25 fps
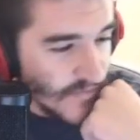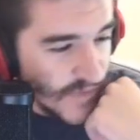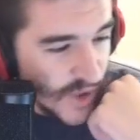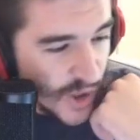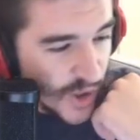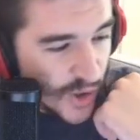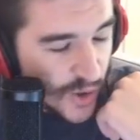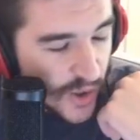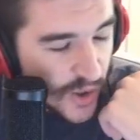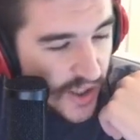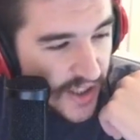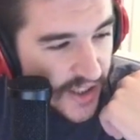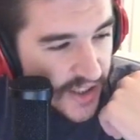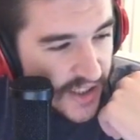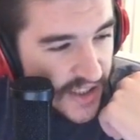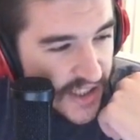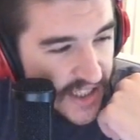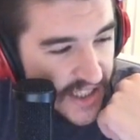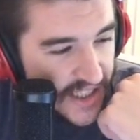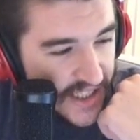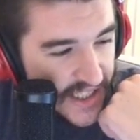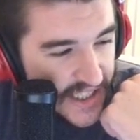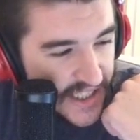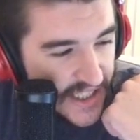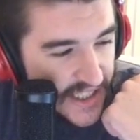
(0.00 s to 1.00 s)
Crunk
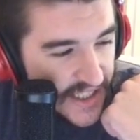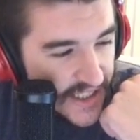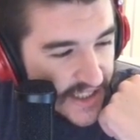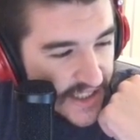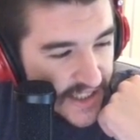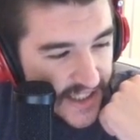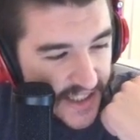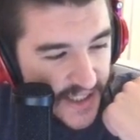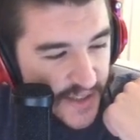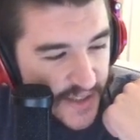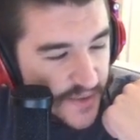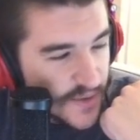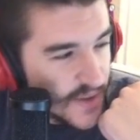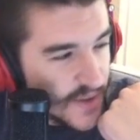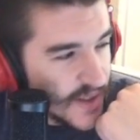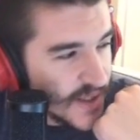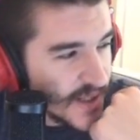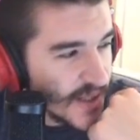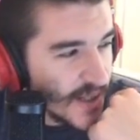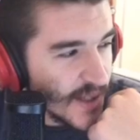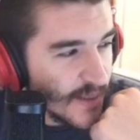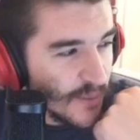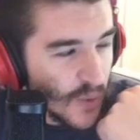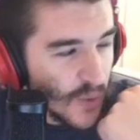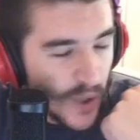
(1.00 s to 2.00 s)
TD, thanks for the
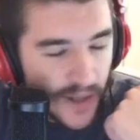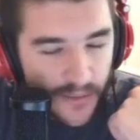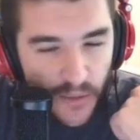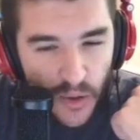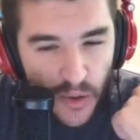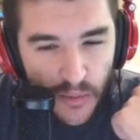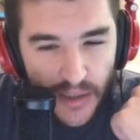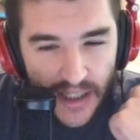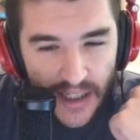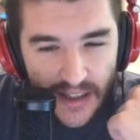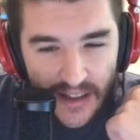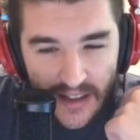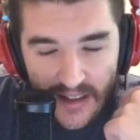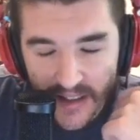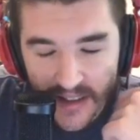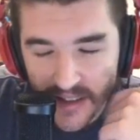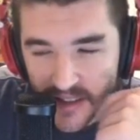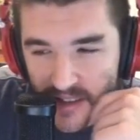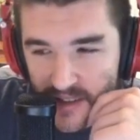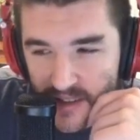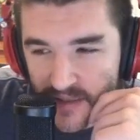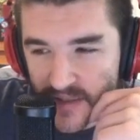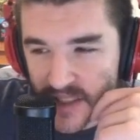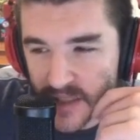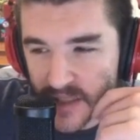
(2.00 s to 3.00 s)
sub. Welcome to the back
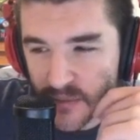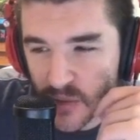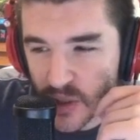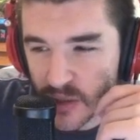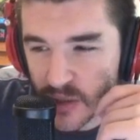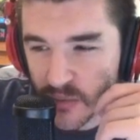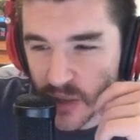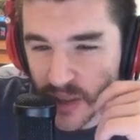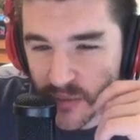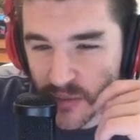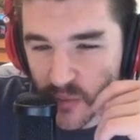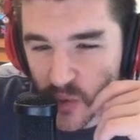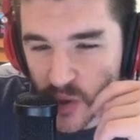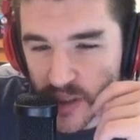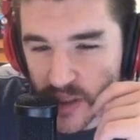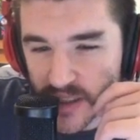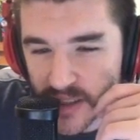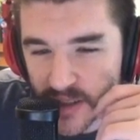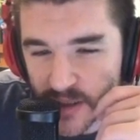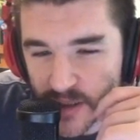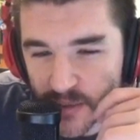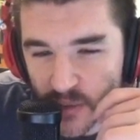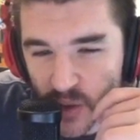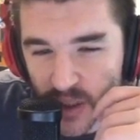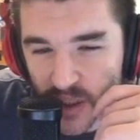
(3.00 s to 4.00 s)
cave, Team Dingman. Appreciate the
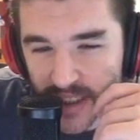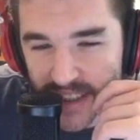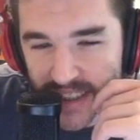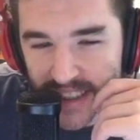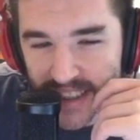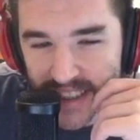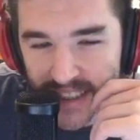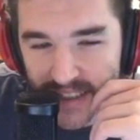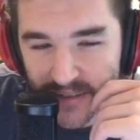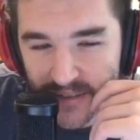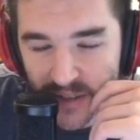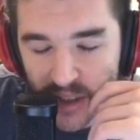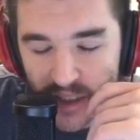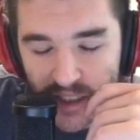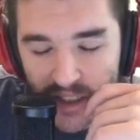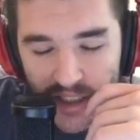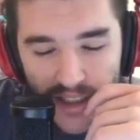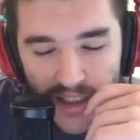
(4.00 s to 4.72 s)
support. Glad to have you here.